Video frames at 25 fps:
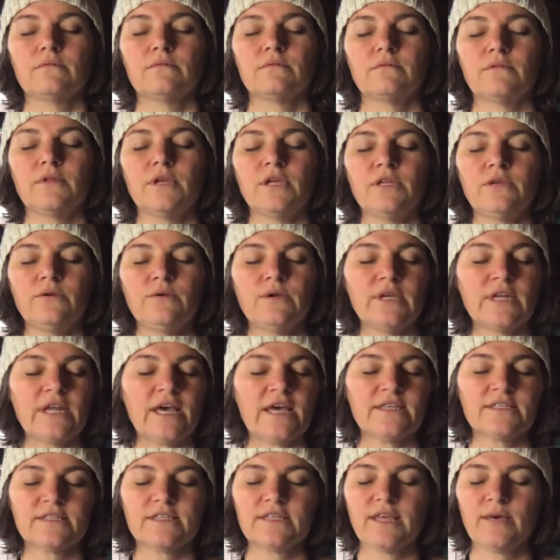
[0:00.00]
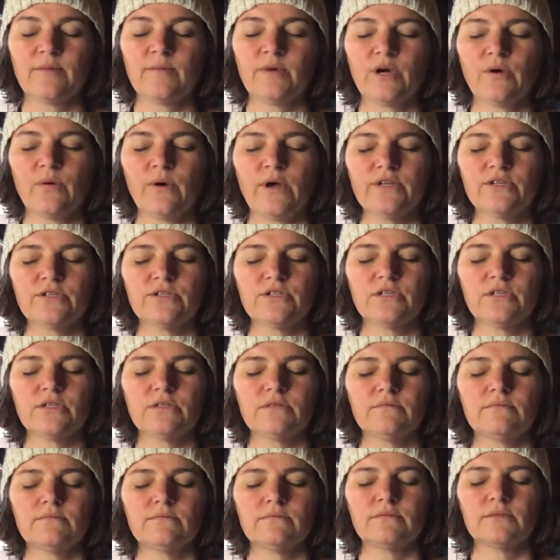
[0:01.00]
And you can ask them a
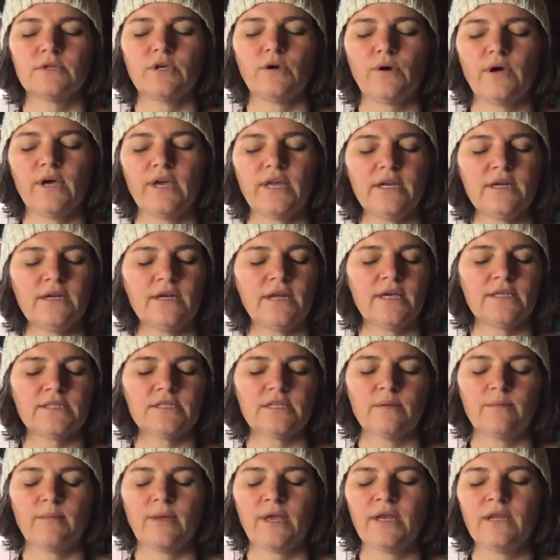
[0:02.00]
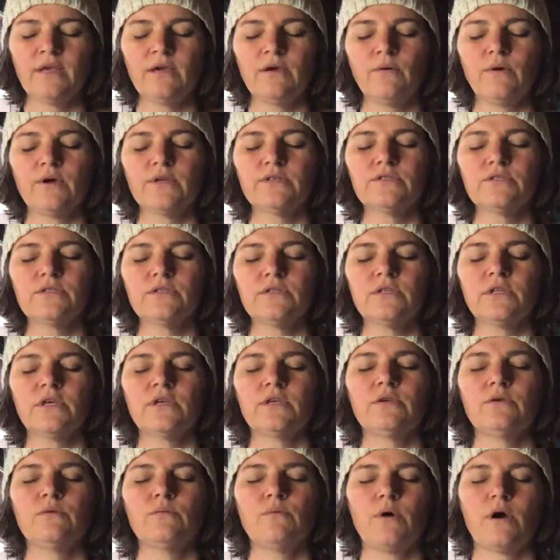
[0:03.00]
question. Go ahead and ask them any question
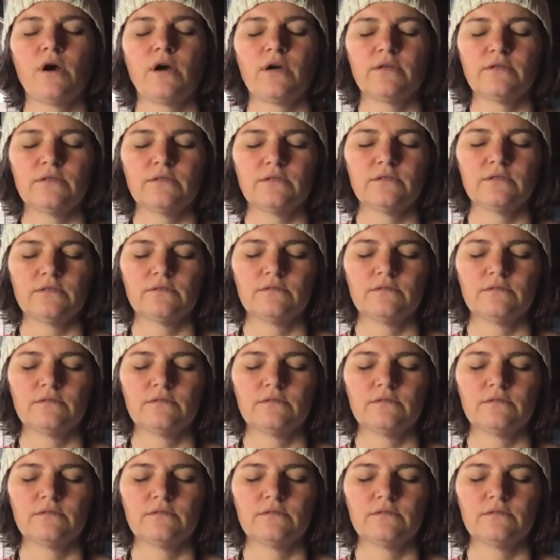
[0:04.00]
that you want.